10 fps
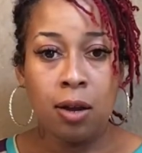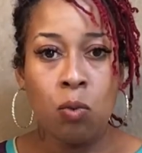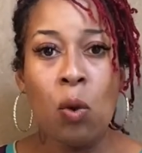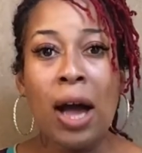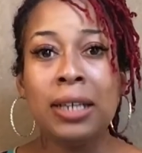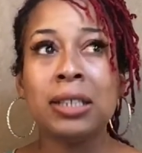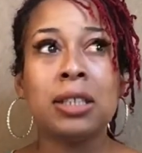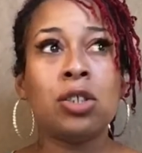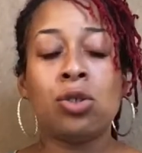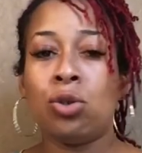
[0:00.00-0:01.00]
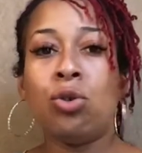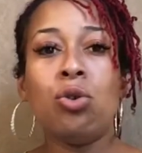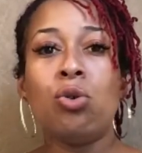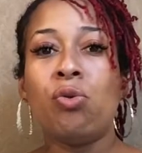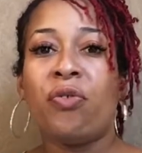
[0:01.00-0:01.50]
Why does this
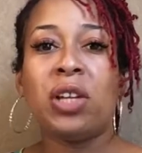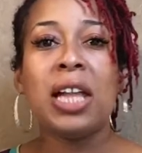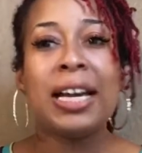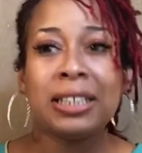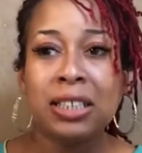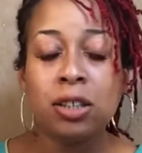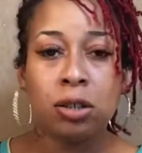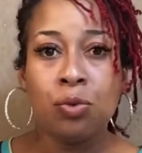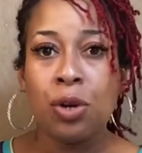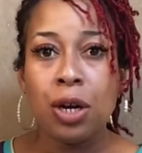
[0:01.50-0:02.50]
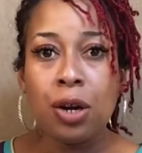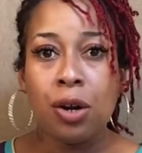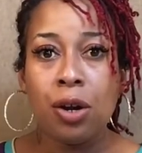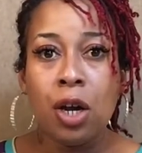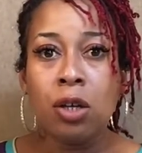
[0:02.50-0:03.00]
dude feel like this to
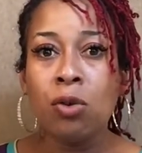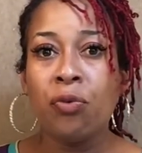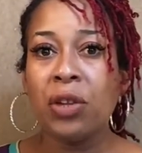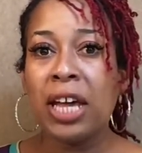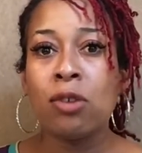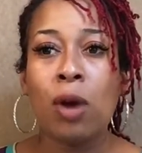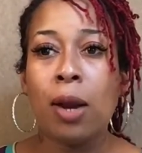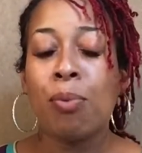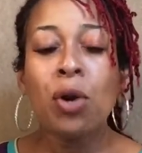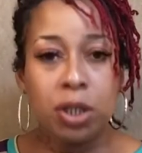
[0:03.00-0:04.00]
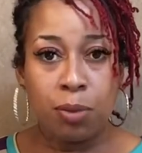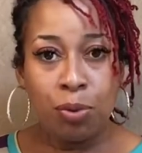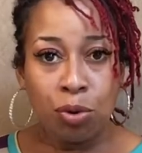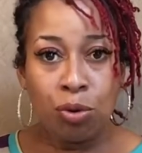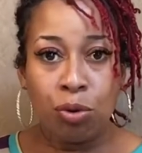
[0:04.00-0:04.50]
where you feel like you got a point to
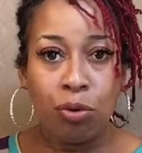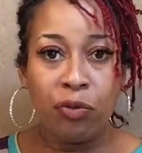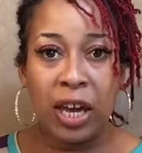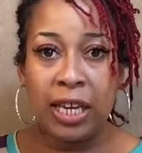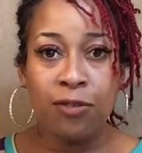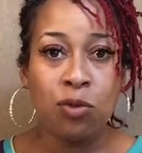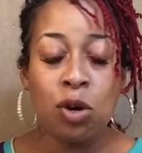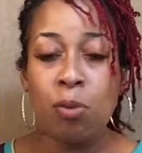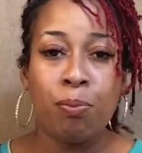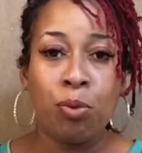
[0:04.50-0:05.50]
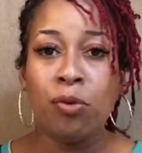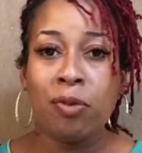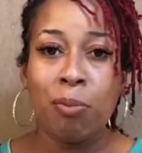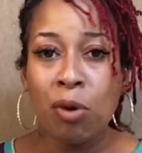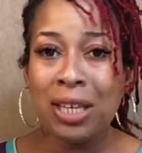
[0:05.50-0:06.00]
prove, and if you don't prove
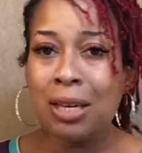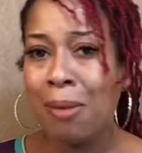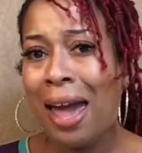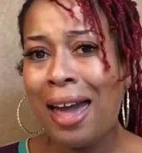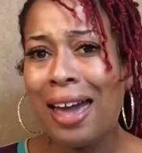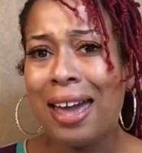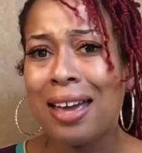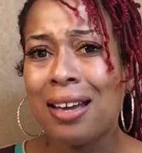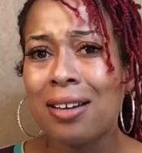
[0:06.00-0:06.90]
your point, you're mad?